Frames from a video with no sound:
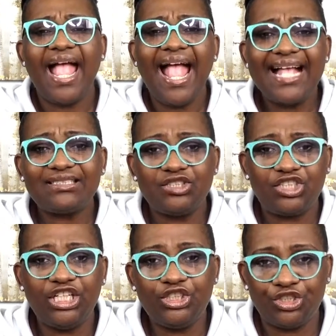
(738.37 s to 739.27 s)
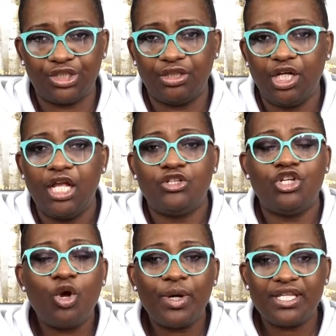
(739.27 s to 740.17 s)
As a teacher,
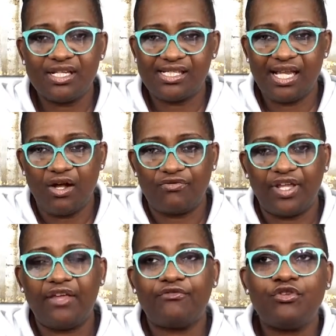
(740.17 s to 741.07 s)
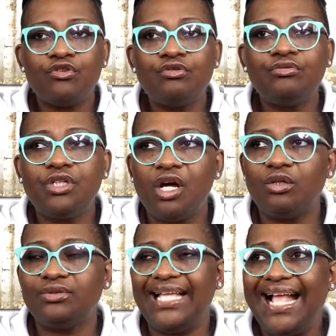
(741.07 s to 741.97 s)
knowing yourself, if you
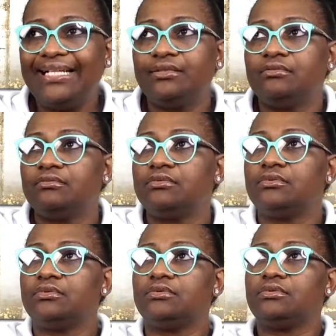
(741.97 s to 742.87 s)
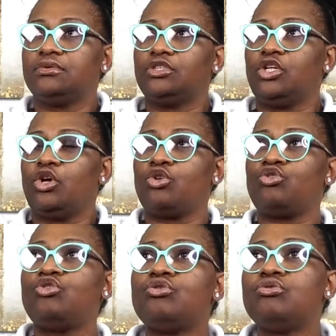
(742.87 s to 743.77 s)
know that
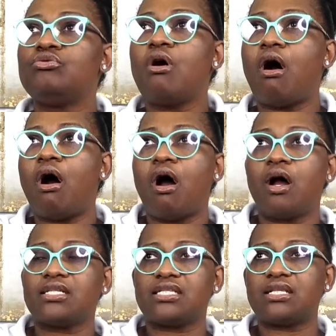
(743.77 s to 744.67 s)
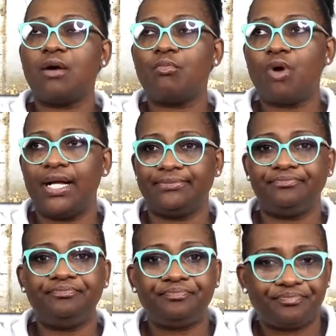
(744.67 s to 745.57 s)
you are
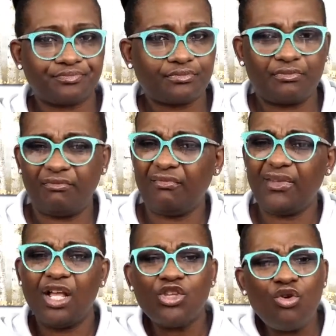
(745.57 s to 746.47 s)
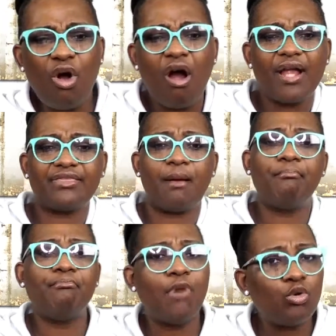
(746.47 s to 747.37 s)
someone, you aren't the
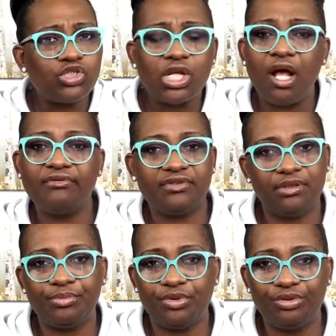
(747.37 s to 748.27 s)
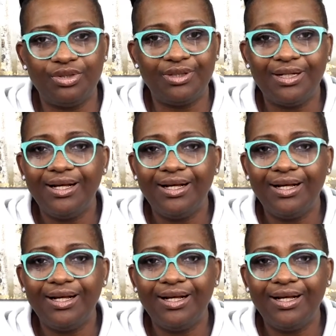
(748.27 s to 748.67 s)
most comfortable